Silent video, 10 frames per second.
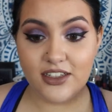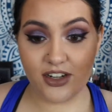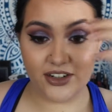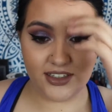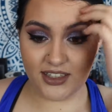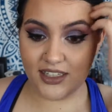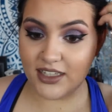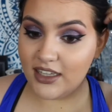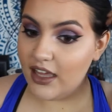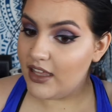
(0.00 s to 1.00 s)

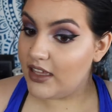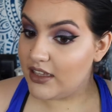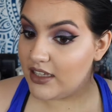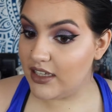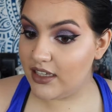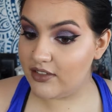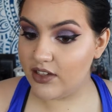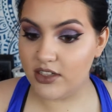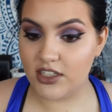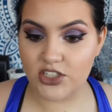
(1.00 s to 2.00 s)
currently the
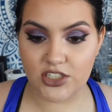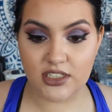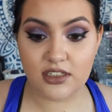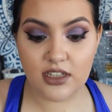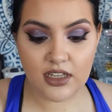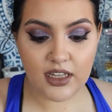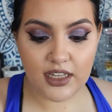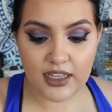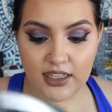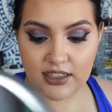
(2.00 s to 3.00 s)
foundation
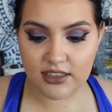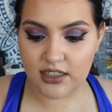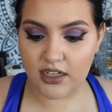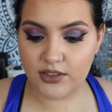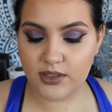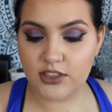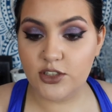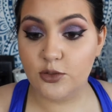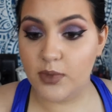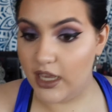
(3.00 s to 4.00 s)
is not doing
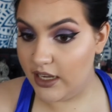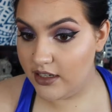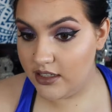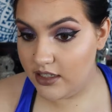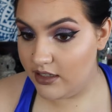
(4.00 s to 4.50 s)
too bad.